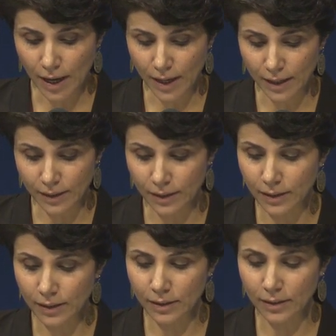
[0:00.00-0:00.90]

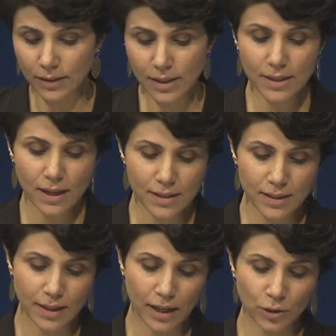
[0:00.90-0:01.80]
and this
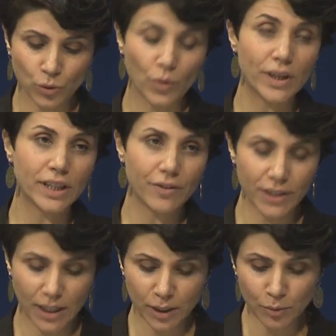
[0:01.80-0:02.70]
has led to a
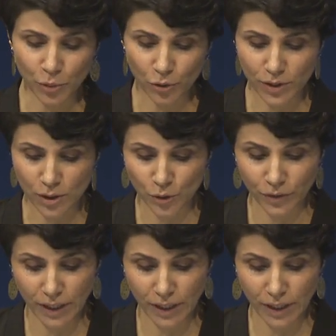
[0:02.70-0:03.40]
never-ending process of